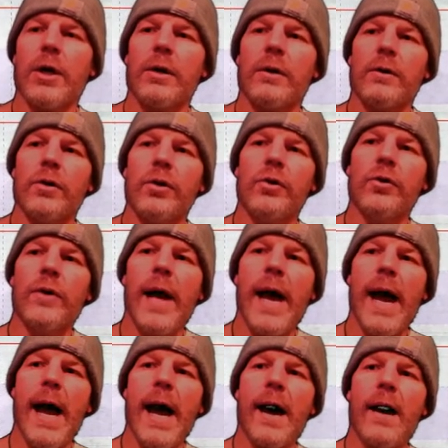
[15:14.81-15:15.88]
You
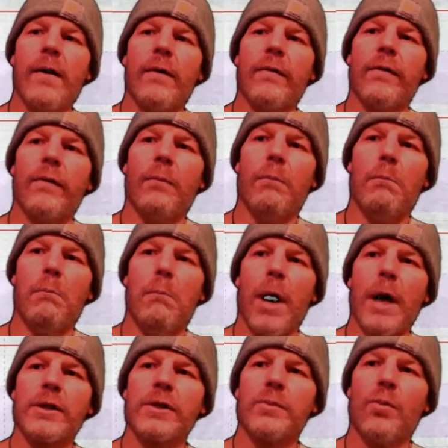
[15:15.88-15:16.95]
have
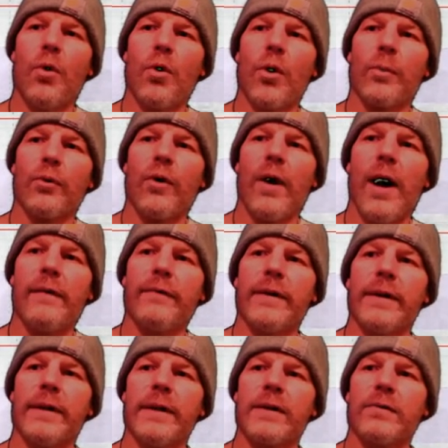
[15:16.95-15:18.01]
much more
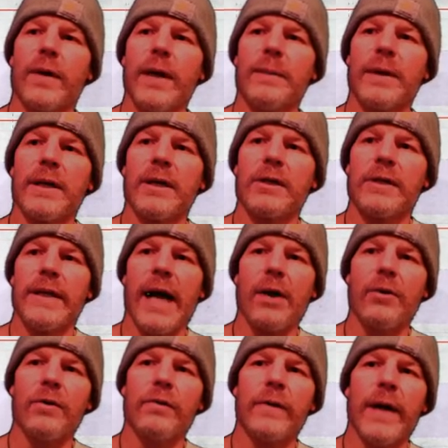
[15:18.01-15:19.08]
profit this way because now
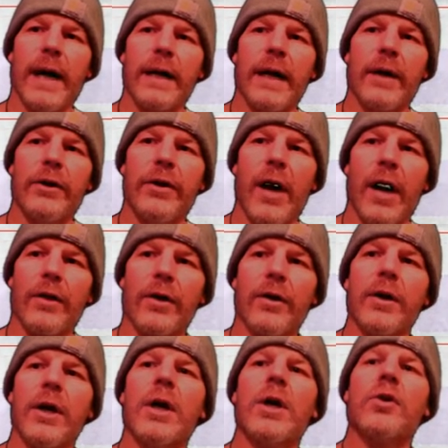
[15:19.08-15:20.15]
you've got
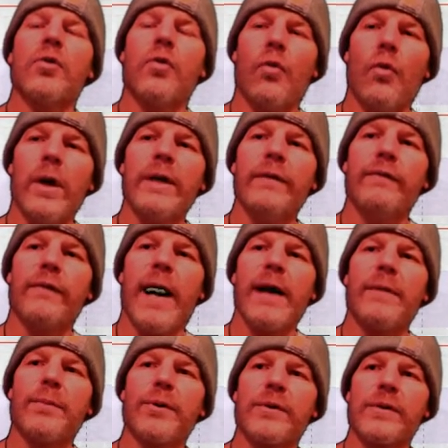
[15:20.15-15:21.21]
another
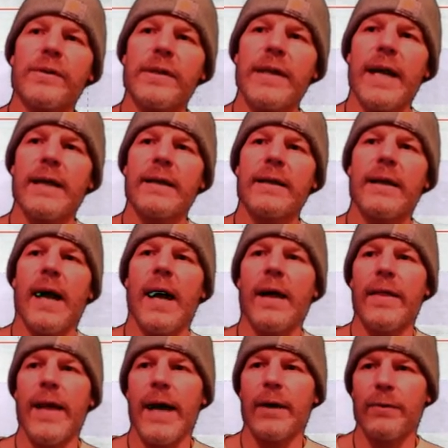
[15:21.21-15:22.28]
25%
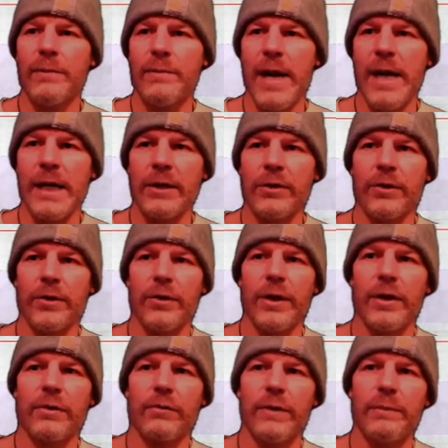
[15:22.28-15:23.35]
on that remaining
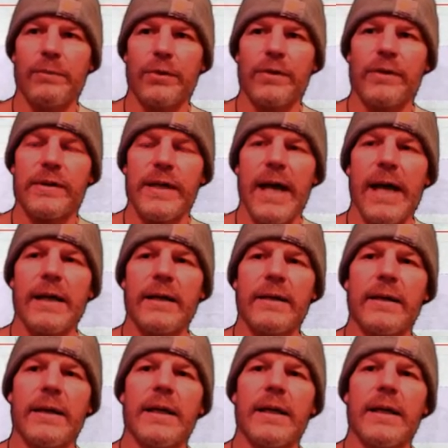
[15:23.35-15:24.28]
33%.